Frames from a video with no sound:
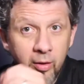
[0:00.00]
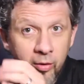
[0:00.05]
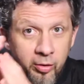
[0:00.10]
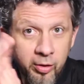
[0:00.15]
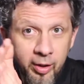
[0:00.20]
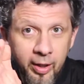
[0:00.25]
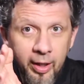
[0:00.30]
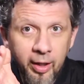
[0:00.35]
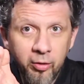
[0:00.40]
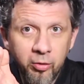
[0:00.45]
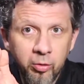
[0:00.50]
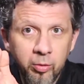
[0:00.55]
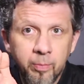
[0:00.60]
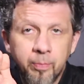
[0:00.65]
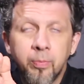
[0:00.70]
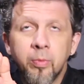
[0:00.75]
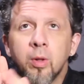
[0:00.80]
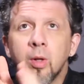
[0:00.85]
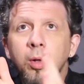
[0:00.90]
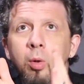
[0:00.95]
this class,
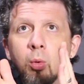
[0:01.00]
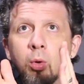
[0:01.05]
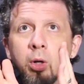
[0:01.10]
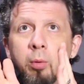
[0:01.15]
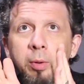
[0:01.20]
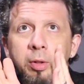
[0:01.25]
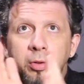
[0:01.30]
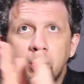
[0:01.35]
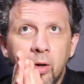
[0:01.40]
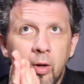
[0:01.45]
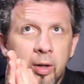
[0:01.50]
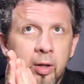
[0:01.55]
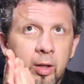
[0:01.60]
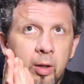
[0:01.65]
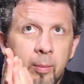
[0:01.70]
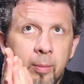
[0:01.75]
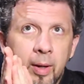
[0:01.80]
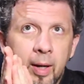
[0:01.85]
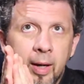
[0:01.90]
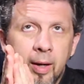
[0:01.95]
we're going to be
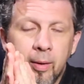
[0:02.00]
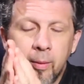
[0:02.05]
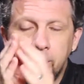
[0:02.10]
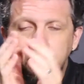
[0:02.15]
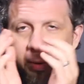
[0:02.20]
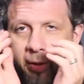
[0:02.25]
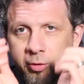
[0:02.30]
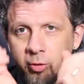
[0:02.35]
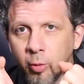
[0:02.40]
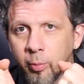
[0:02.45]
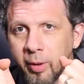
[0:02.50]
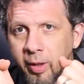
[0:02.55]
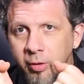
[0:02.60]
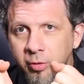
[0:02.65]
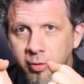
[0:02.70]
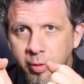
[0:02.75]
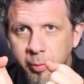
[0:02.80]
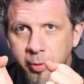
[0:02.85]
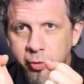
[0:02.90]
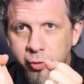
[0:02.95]
talking about
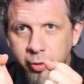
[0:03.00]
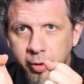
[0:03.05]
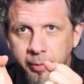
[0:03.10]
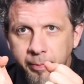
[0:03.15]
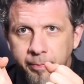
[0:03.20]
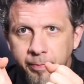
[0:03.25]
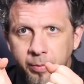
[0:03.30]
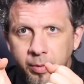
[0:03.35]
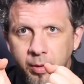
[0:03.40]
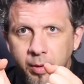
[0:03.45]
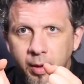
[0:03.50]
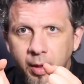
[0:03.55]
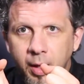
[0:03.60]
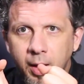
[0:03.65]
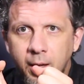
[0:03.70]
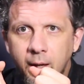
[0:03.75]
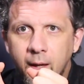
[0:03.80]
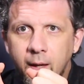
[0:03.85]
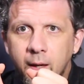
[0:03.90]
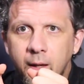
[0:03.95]
pixel-based imagery
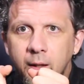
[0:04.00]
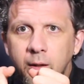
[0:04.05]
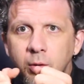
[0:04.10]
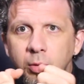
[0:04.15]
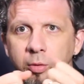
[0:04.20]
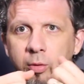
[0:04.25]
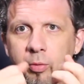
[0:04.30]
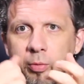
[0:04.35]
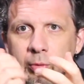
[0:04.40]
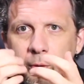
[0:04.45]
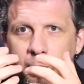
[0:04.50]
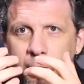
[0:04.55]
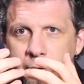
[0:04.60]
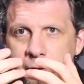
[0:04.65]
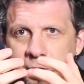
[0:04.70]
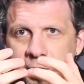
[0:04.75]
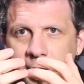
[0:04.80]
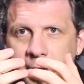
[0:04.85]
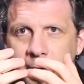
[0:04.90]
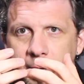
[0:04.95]
and using
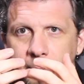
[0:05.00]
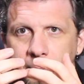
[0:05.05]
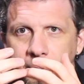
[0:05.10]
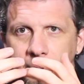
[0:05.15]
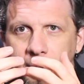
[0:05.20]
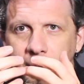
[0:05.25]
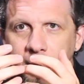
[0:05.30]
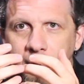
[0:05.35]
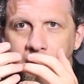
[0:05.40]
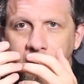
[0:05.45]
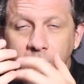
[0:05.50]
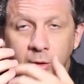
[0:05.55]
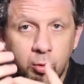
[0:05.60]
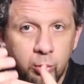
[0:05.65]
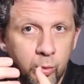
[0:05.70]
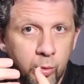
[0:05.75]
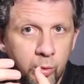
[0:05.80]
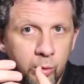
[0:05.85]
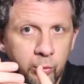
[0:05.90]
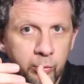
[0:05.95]
Photoshop as a
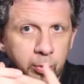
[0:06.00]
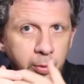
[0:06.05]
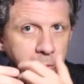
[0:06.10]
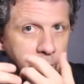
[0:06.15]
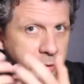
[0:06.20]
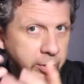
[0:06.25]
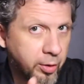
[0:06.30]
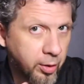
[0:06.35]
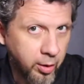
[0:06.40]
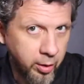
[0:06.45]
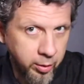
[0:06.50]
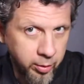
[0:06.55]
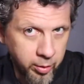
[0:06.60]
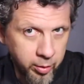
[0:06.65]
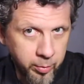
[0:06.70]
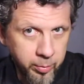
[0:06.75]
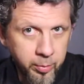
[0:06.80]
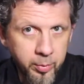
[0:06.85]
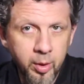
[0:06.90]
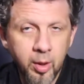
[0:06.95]
tool for the
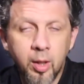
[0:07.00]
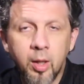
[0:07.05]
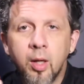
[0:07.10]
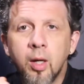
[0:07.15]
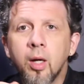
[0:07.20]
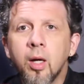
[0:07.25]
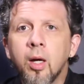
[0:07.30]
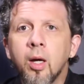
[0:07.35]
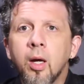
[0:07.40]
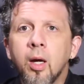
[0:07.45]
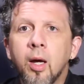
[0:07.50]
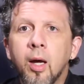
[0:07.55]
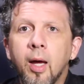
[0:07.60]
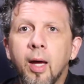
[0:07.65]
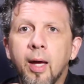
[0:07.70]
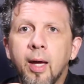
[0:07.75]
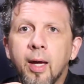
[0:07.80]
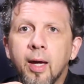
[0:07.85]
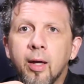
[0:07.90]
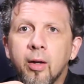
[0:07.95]
darkroom
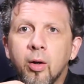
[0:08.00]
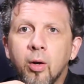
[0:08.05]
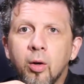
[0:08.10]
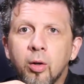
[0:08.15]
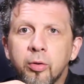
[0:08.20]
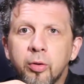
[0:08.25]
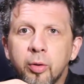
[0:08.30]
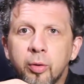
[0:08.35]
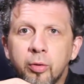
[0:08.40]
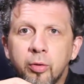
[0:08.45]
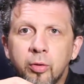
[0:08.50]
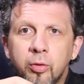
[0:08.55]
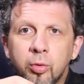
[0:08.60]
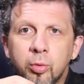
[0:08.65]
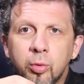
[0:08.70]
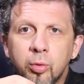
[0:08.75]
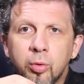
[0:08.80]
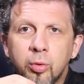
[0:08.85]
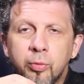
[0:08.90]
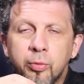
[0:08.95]
and also as a
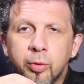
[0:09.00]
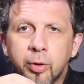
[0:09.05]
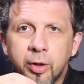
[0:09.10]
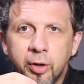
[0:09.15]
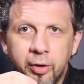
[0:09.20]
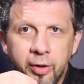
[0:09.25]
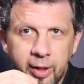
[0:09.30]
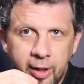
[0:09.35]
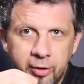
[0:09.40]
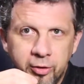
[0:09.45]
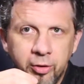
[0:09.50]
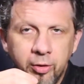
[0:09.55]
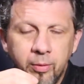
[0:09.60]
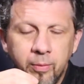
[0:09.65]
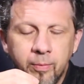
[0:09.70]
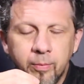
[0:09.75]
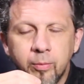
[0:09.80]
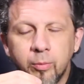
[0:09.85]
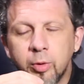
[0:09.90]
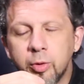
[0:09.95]
tool for creation,
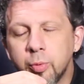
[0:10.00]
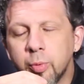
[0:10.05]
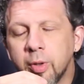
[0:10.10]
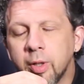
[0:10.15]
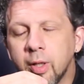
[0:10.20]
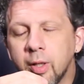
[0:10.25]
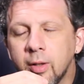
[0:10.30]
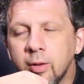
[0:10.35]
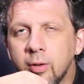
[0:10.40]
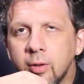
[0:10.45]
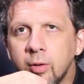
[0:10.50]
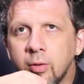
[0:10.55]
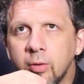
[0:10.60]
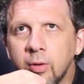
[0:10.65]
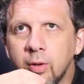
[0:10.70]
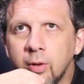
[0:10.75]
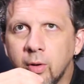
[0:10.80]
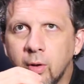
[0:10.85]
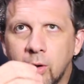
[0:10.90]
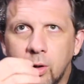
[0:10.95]
which we'll get into
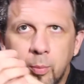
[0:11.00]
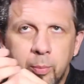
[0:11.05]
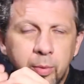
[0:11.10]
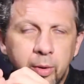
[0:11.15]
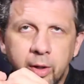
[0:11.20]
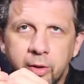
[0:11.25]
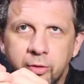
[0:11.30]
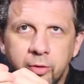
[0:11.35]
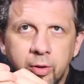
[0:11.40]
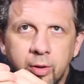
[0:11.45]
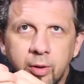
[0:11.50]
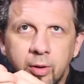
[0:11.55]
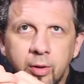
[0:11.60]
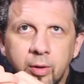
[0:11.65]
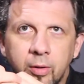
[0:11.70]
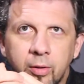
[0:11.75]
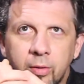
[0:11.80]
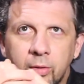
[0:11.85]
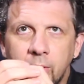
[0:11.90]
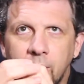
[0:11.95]
using art
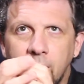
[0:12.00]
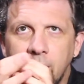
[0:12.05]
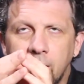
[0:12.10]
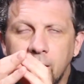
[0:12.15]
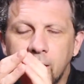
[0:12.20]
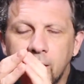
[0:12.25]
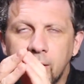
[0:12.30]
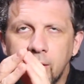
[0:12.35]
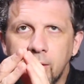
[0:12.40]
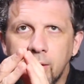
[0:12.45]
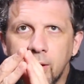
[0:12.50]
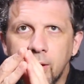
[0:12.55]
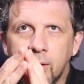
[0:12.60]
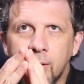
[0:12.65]
brushes and